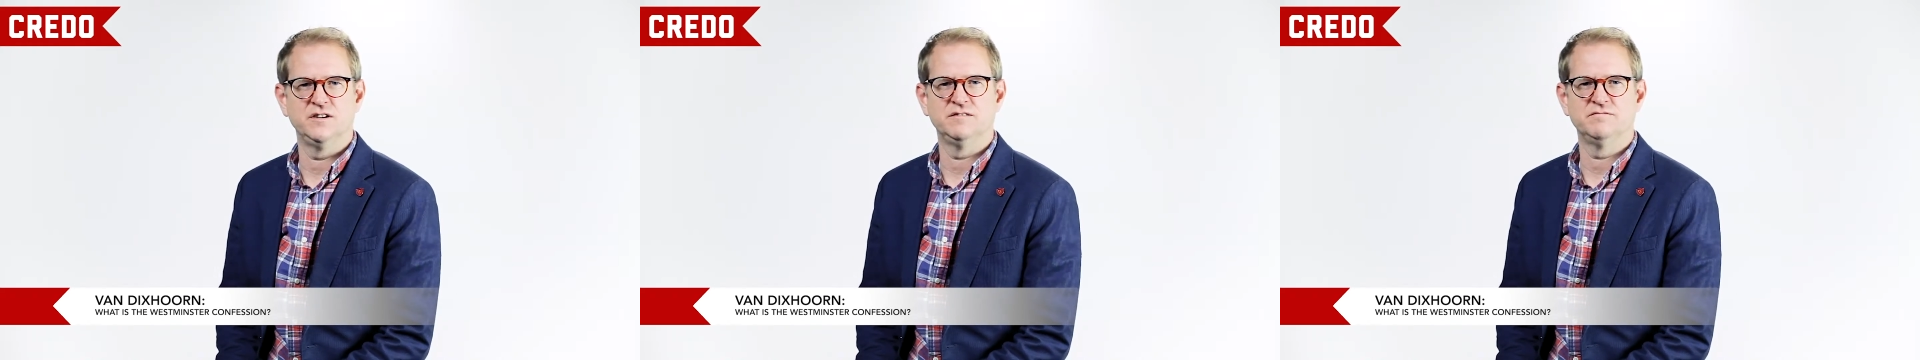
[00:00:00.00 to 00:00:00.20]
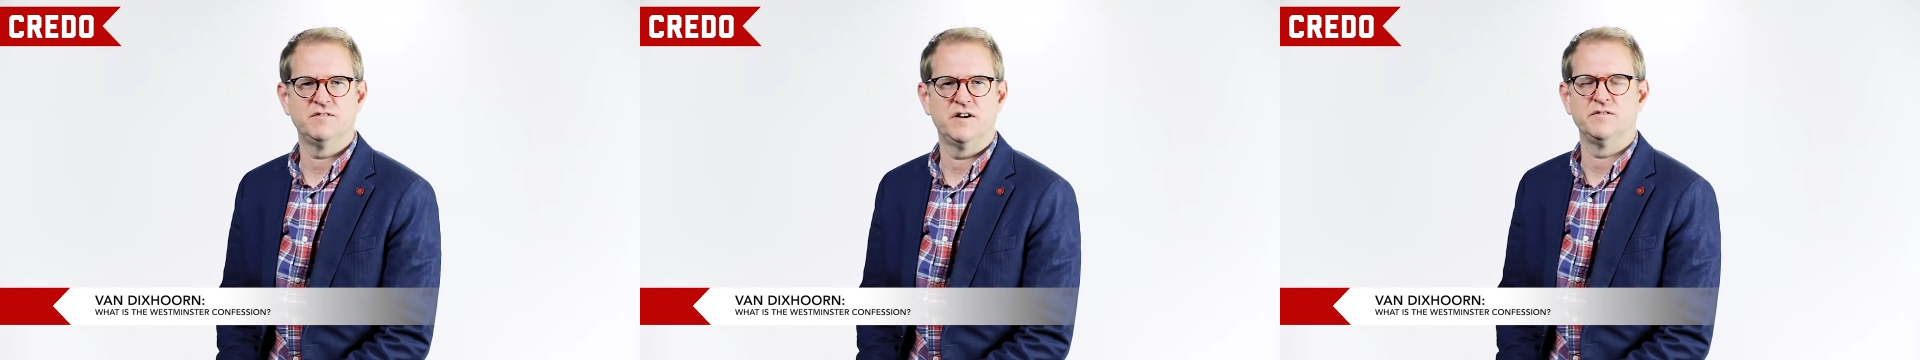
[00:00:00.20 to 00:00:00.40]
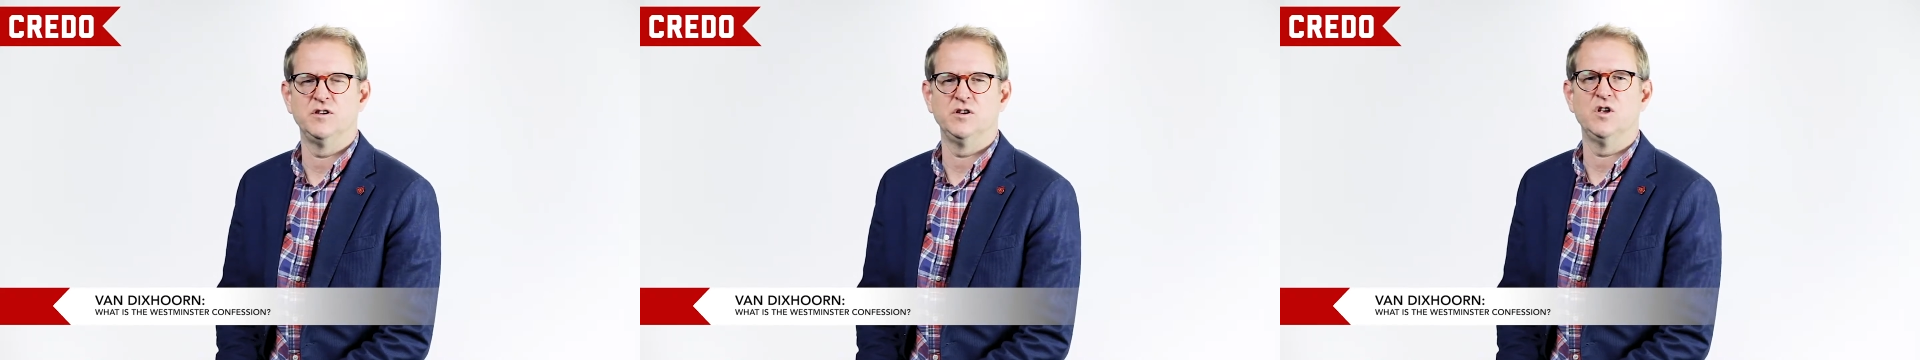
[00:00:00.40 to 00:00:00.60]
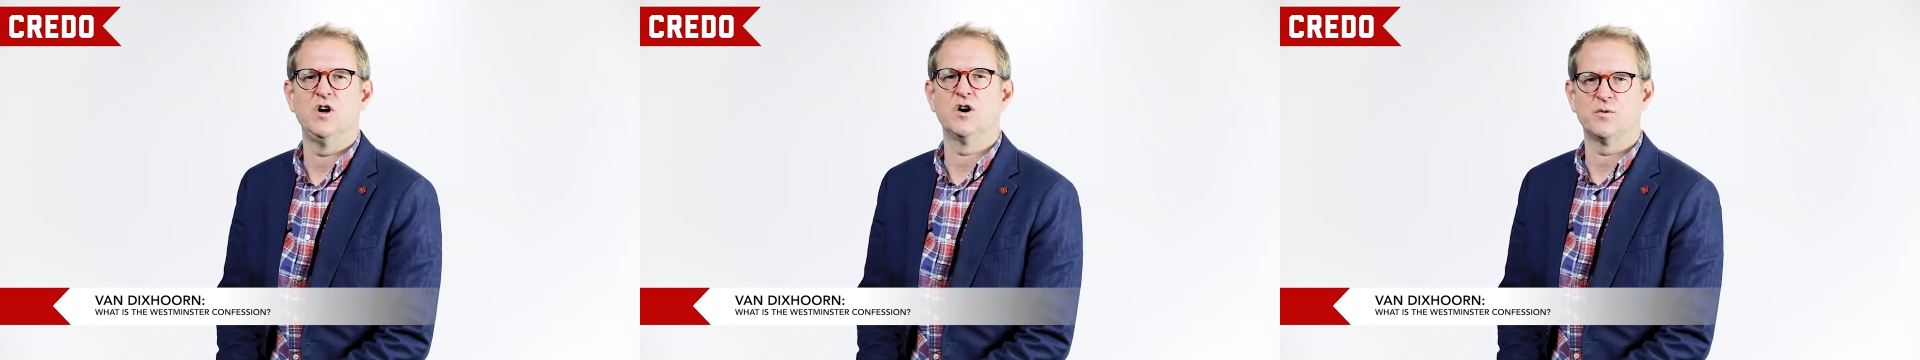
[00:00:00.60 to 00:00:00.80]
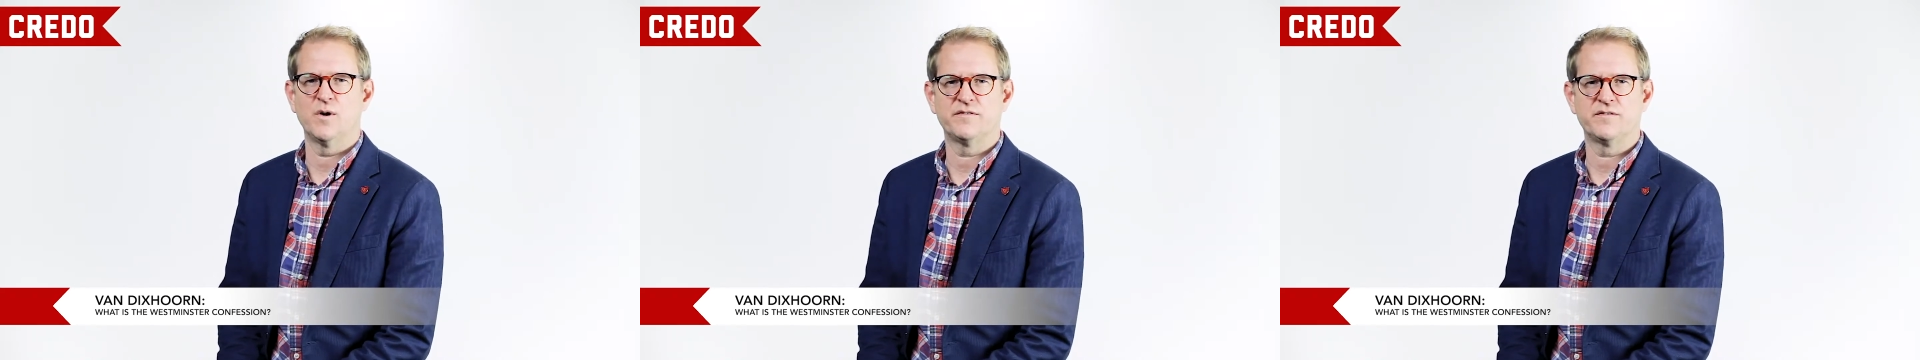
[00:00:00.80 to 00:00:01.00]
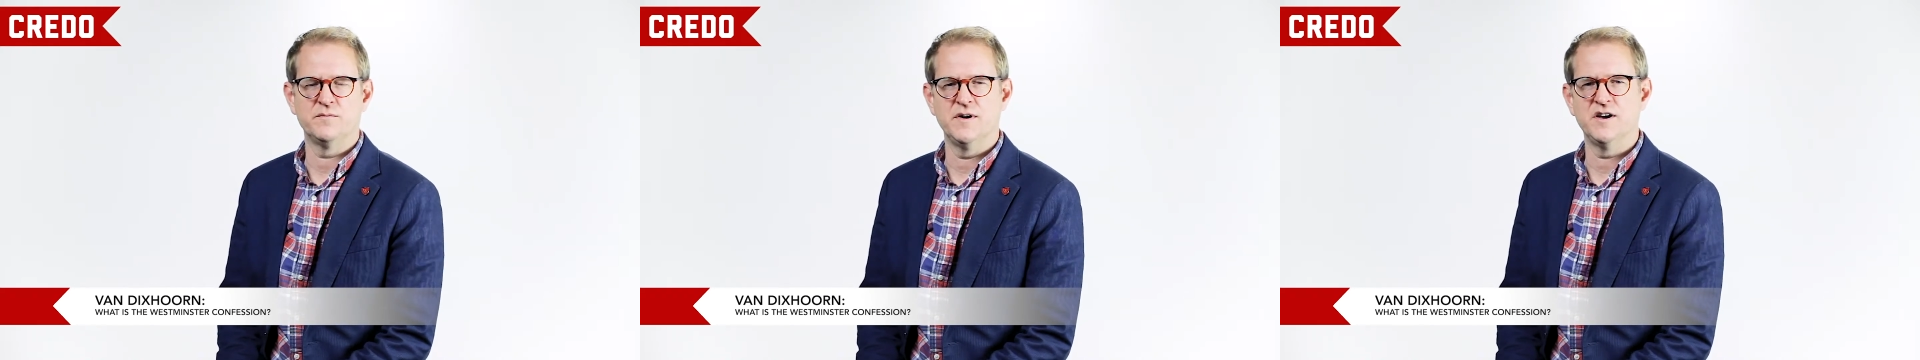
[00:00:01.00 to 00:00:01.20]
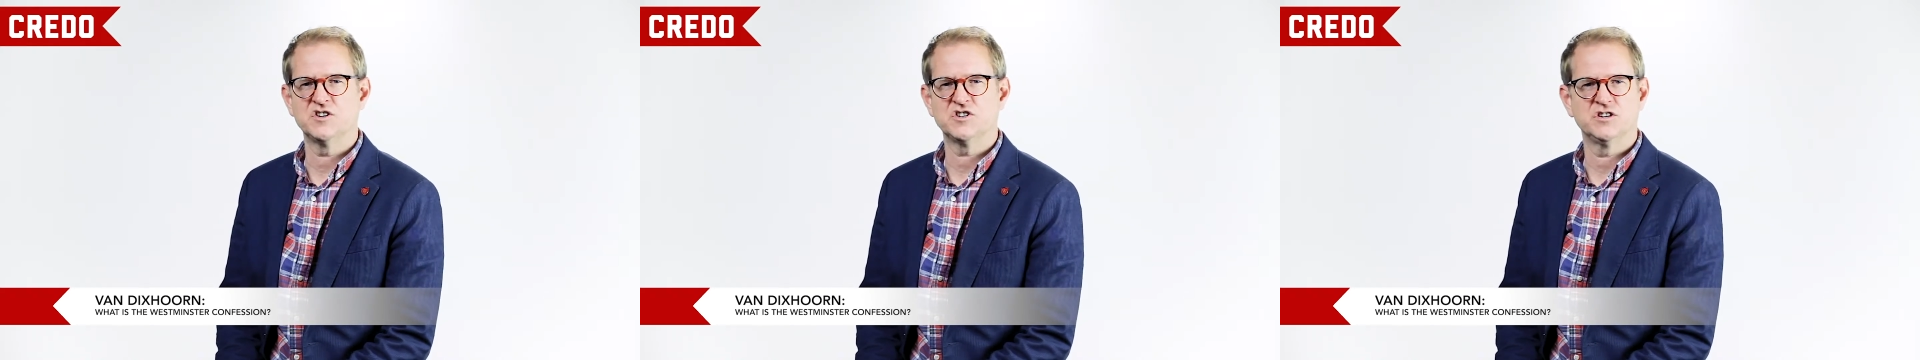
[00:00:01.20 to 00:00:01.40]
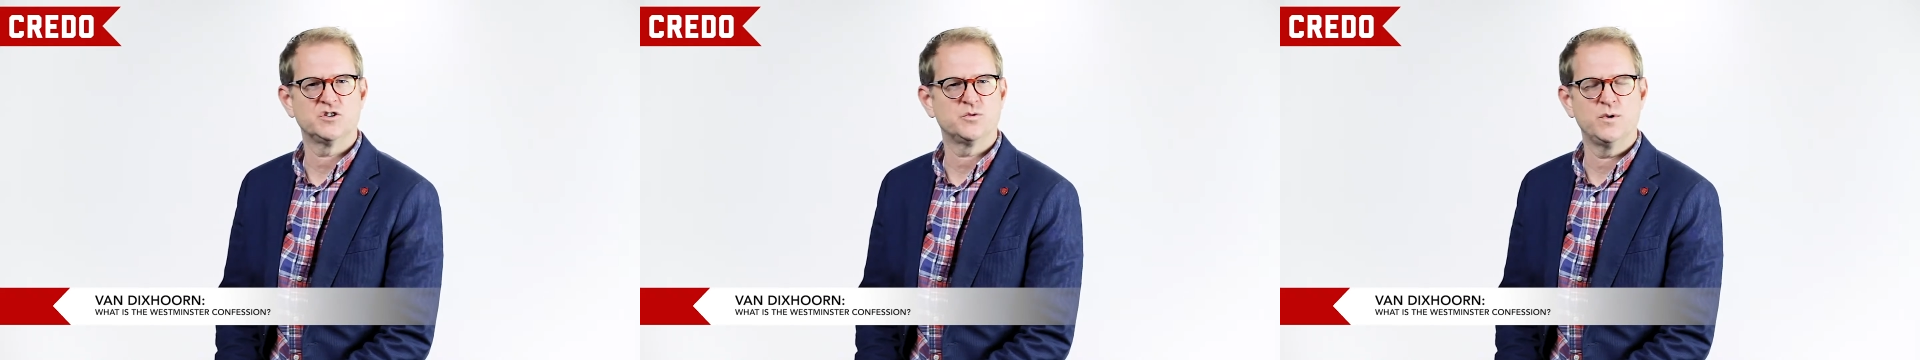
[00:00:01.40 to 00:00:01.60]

the, of the Long Reformation.